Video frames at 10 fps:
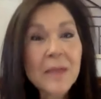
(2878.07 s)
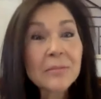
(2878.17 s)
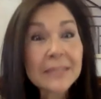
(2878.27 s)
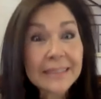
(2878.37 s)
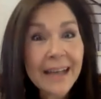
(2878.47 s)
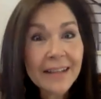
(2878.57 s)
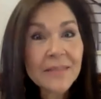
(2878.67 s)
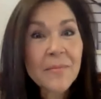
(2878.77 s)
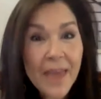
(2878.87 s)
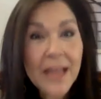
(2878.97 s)
be able to tell
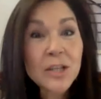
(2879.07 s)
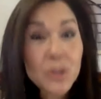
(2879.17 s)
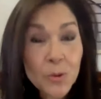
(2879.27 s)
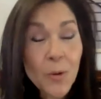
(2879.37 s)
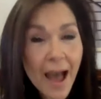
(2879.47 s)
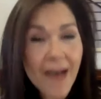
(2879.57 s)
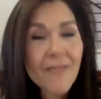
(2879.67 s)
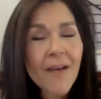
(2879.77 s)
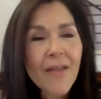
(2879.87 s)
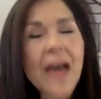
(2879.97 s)
them they too
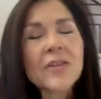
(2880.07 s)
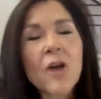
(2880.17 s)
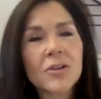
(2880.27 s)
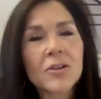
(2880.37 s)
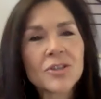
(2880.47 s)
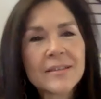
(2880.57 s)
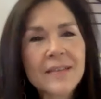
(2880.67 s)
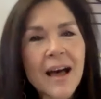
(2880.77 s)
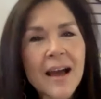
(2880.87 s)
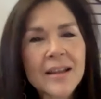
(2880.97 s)
have that knowledge
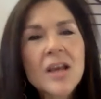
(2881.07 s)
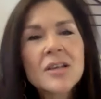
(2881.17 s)
inside.